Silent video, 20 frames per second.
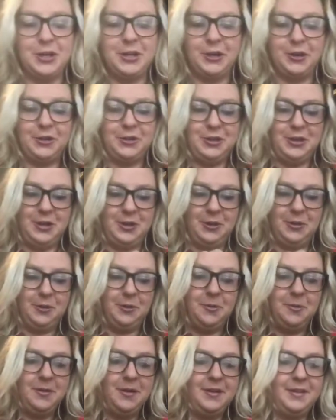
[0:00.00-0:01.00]
on
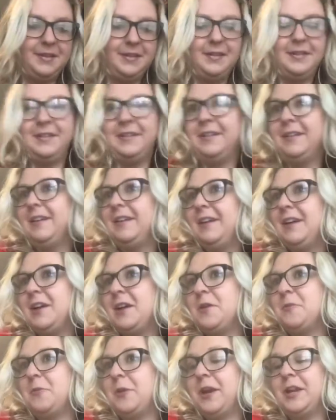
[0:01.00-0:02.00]
you,"
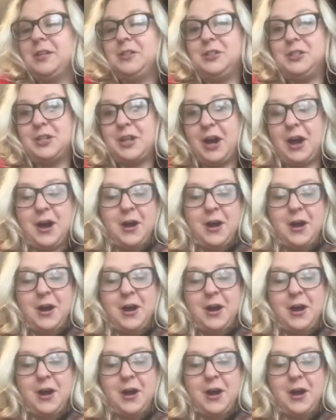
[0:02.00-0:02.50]
which